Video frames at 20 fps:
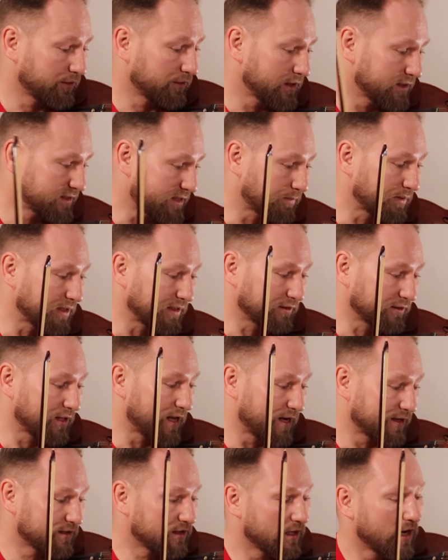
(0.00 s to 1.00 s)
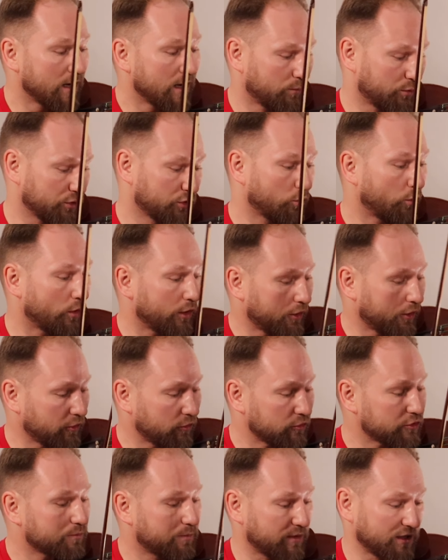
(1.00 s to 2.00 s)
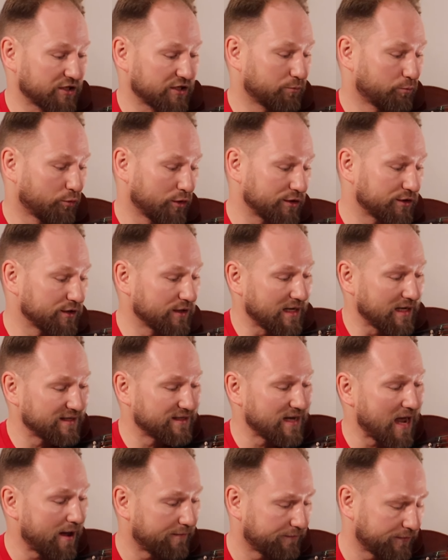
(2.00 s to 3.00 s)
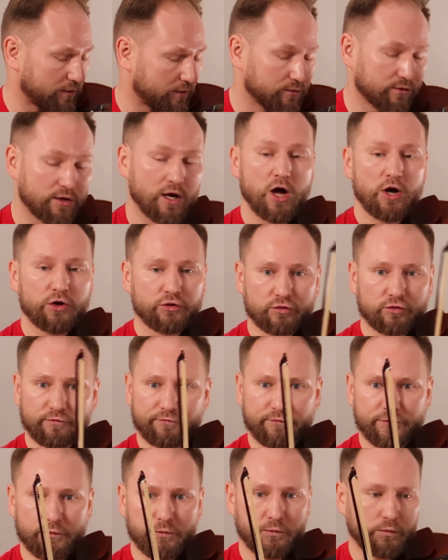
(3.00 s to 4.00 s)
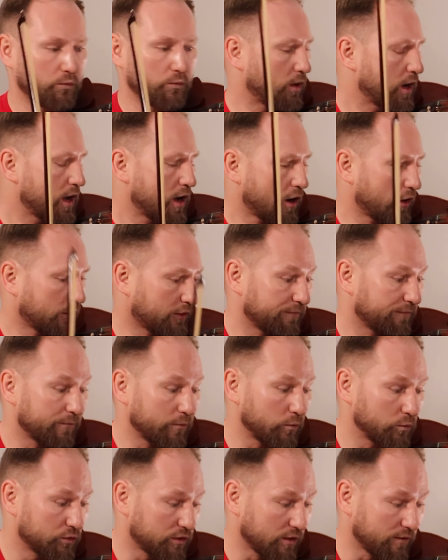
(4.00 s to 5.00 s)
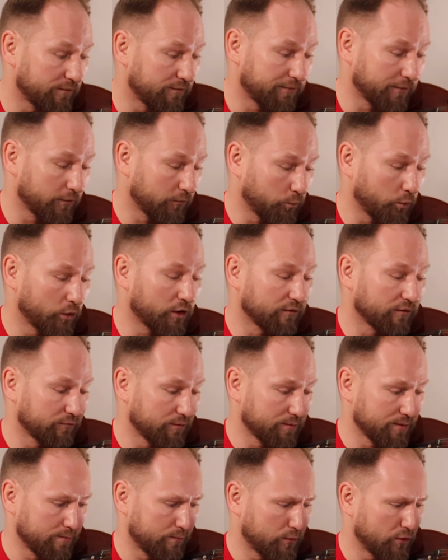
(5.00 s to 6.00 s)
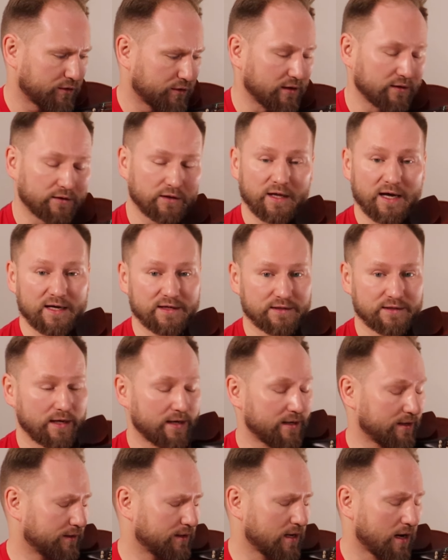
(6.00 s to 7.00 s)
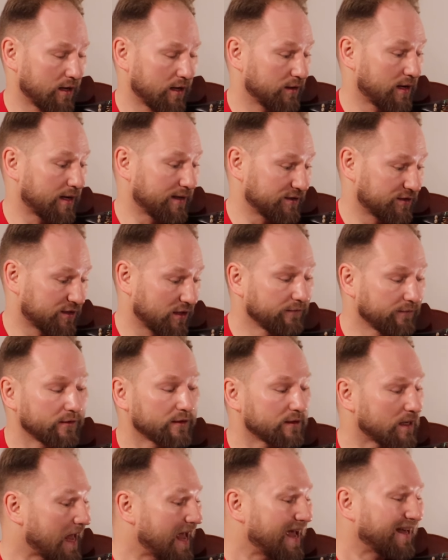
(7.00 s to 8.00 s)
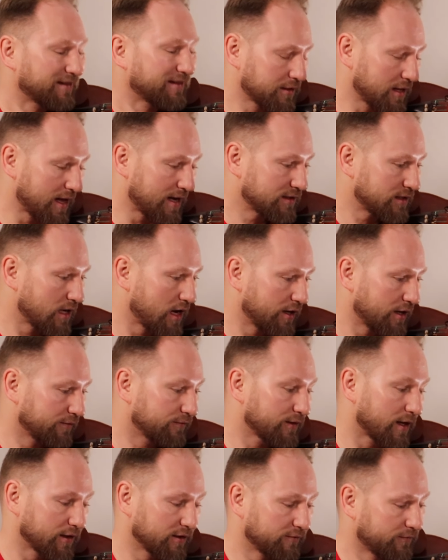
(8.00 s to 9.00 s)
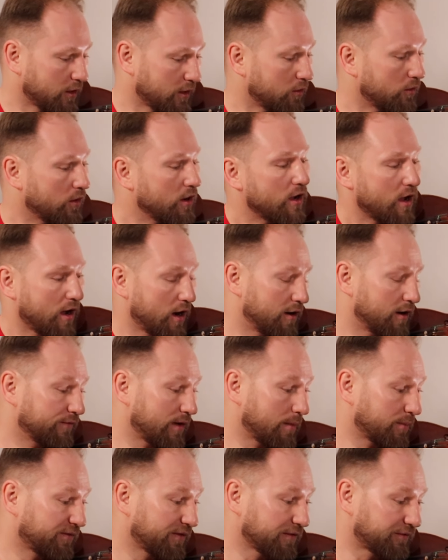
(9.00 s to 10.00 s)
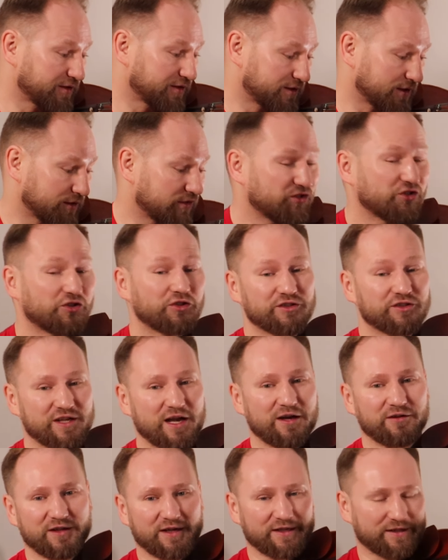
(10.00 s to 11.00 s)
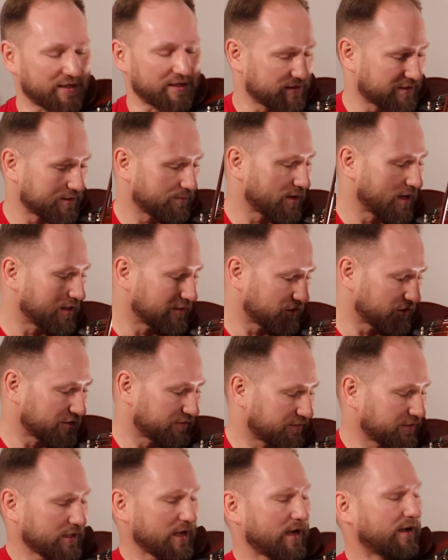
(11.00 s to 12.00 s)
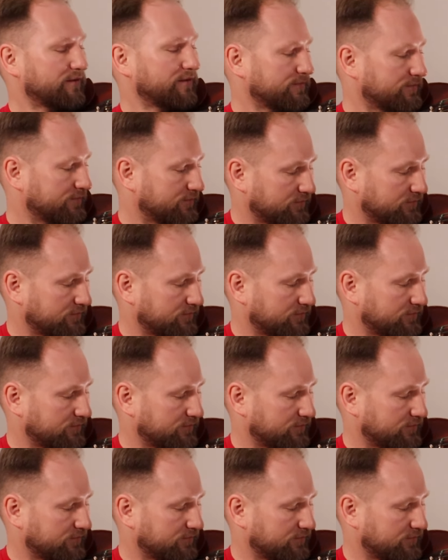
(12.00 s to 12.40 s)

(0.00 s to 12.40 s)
realized I played the last line with quarter notes, but it's printed as half notes. So if you are confused and if you're working from the book that the last line is different, the last line of lightly row of number 56 should sound like this. Apologies for that.